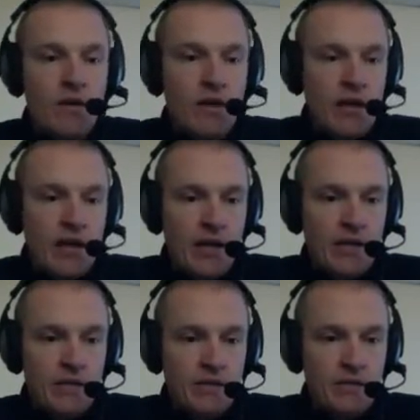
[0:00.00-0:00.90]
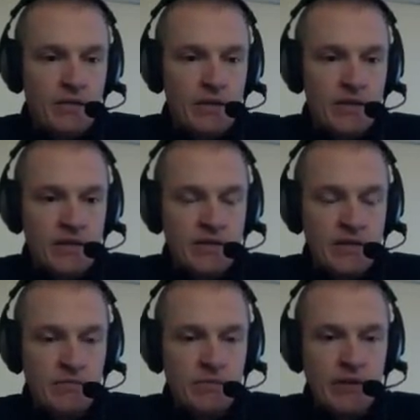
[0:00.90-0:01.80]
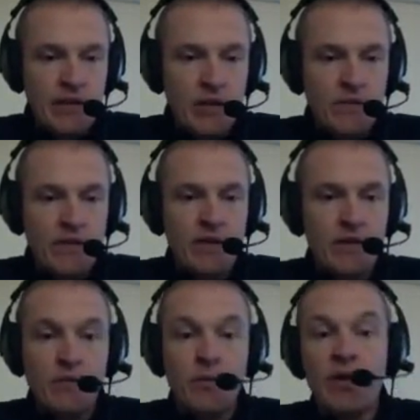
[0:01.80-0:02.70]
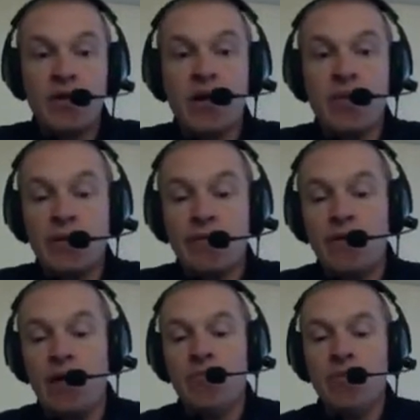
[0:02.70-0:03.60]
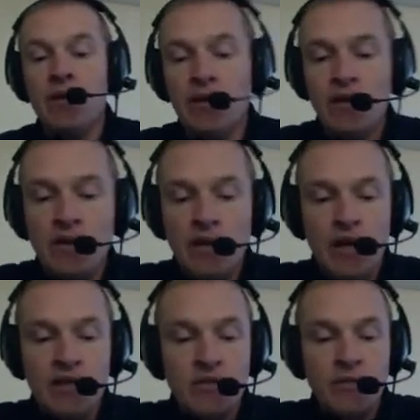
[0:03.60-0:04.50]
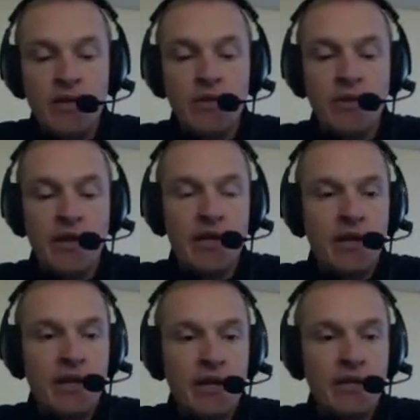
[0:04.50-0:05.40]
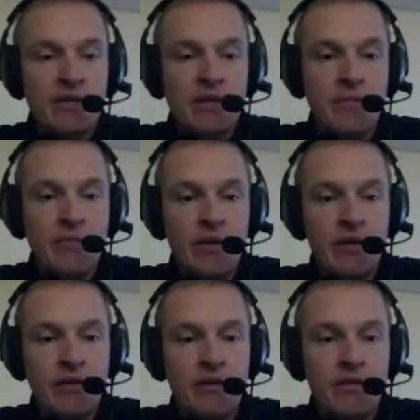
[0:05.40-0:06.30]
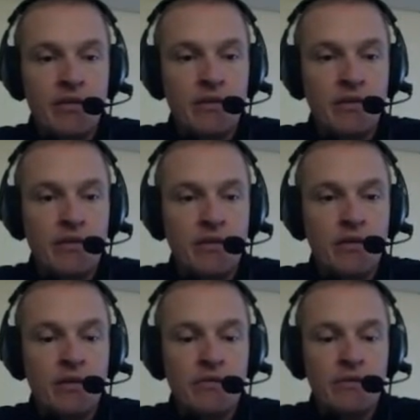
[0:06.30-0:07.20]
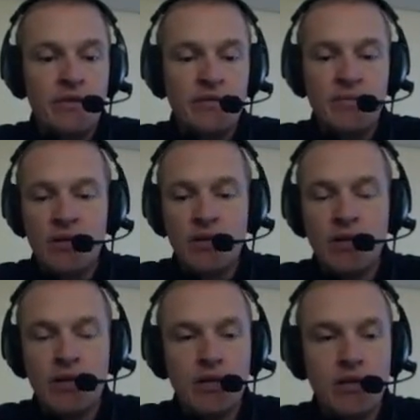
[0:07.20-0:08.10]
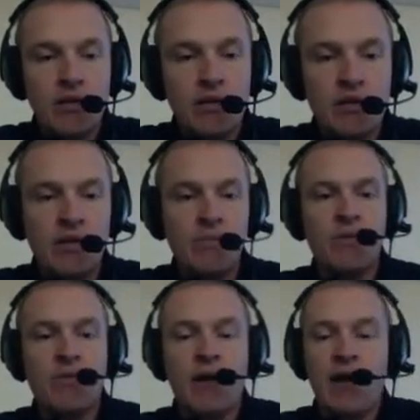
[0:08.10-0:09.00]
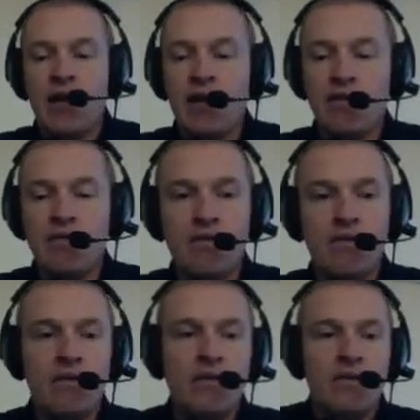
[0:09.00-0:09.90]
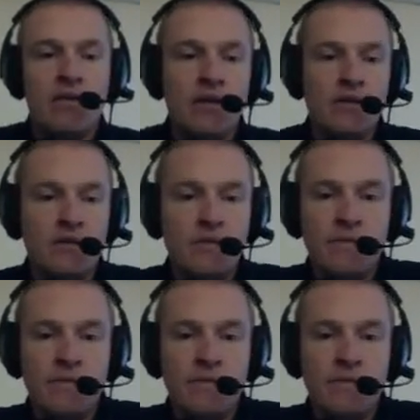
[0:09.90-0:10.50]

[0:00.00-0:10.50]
And it's going to start blinking over here of where you're coming from. So we can go ahead and type in Reedsburg, WI, enter.